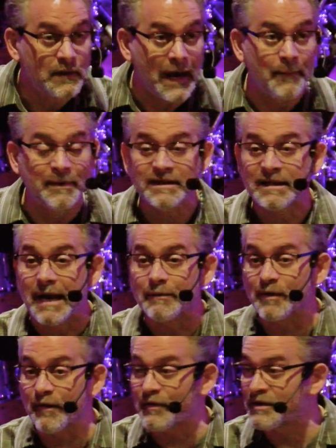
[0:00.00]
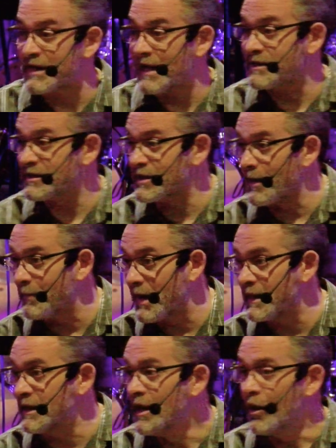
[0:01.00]
How many times have you ever said to
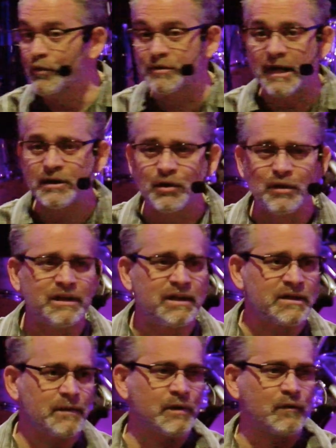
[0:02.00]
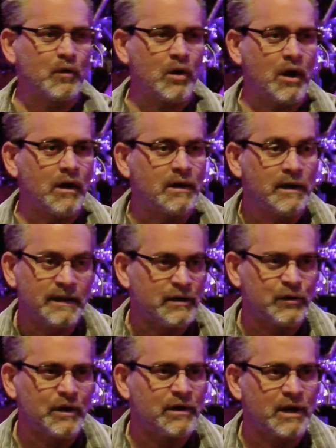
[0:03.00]
somebody who said to you, you did something wrong
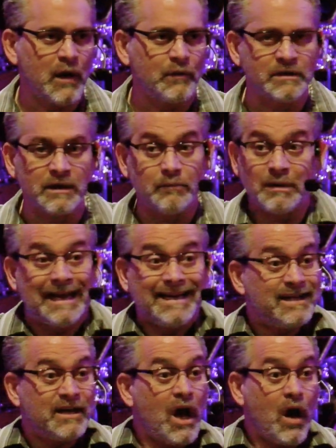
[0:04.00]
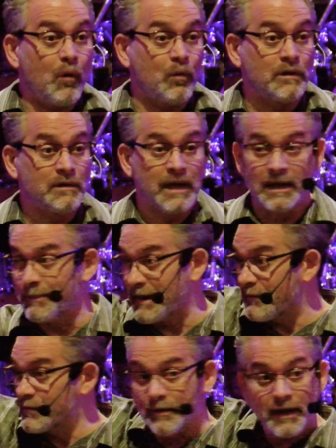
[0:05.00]
that you didn't know, and you said, well, I didn't know. Anybody
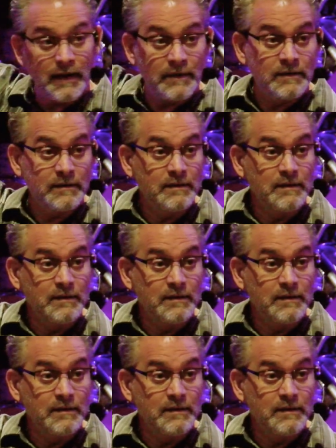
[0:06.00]
ever do that?